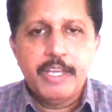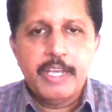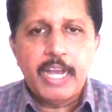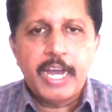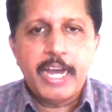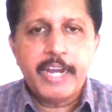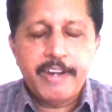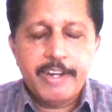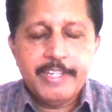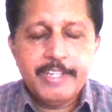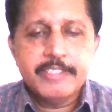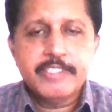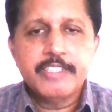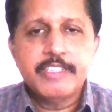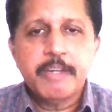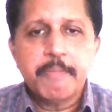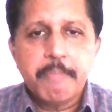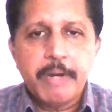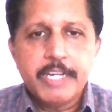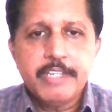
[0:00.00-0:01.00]
at least in
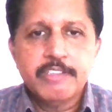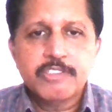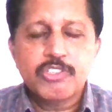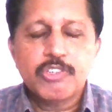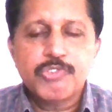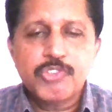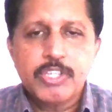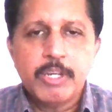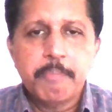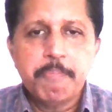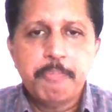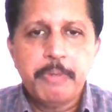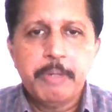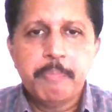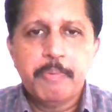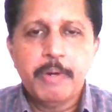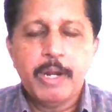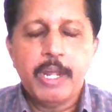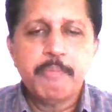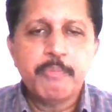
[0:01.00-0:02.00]
the minds of some
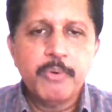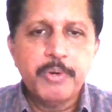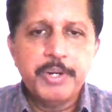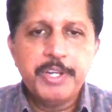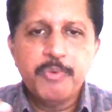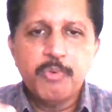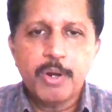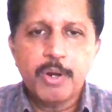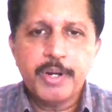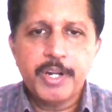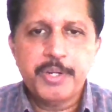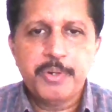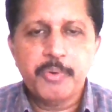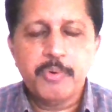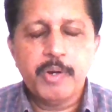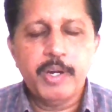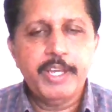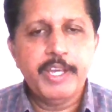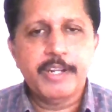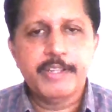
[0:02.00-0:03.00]
people, and Modi wanted to
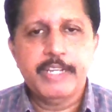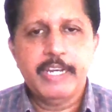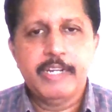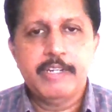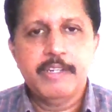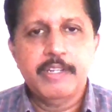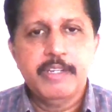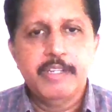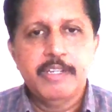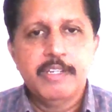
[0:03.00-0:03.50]
clear that.